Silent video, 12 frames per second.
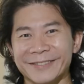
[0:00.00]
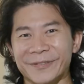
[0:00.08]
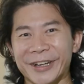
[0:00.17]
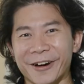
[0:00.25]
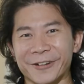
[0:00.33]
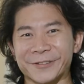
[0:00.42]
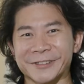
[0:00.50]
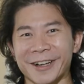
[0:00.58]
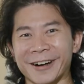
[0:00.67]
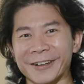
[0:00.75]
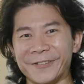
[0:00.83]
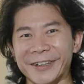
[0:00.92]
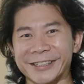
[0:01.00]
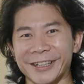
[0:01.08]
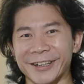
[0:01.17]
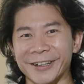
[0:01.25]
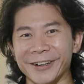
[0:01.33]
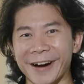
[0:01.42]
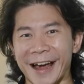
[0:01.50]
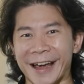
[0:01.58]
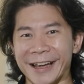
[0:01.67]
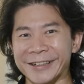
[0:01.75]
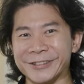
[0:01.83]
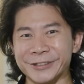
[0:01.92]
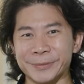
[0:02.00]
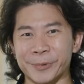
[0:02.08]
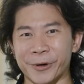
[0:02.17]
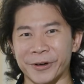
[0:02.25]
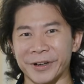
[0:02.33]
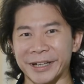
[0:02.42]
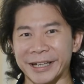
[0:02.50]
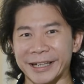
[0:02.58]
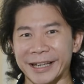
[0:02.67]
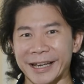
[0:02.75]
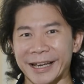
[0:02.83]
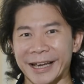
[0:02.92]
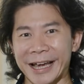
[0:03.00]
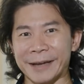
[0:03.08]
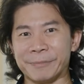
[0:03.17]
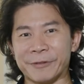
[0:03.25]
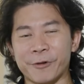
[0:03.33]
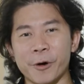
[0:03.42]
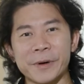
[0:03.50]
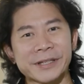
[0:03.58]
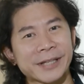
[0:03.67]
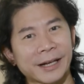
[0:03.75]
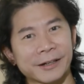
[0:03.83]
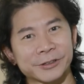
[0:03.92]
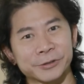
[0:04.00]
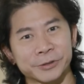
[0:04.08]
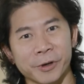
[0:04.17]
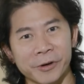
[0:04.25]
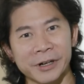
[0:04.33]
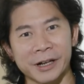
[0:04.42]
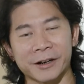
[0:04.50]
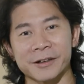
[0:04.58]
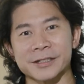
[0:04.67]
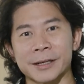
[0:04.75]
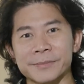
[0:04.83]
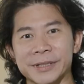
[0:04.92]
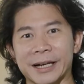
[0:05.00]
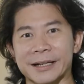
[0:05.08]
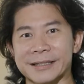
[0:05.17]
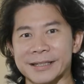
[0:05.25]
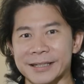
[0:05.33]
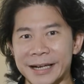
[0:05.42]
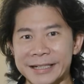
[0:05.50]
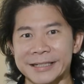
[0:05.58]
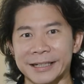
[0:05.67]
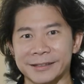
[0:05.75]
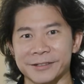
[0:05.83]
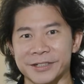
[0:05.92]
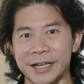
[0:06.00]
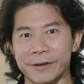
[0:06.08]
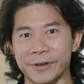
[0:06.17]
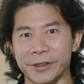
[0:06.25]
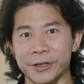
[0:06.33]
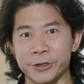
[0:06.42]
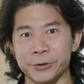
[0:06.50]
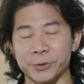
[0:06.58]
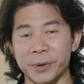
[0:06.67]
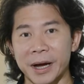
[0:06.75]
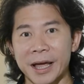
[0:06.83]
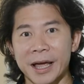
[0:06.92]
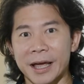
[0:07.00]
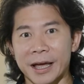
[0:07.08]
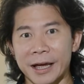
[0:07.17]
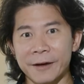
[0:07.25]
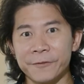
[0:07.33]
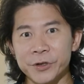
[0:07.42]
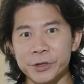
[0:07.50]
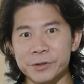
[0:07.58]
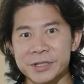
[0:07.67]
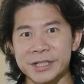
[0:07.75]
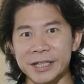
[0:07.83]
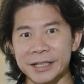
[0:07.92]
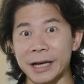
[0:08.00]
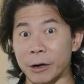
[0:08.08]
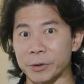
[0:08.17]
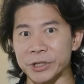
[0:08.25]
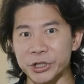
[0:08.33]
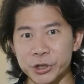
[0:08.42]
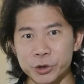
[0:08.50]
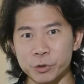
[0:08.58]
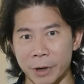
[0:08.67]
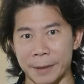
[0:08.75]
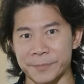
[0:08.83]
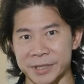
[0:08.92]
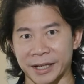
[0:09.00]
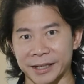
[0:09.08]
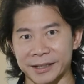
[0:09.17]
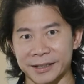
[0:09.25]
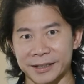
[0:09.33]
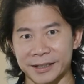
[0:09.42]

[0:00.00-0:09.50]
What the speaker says: We're on Photography Show, Andrew Boey. Hey, before we start our tutorial, I got something exciting to share with you. Have you seen our new website?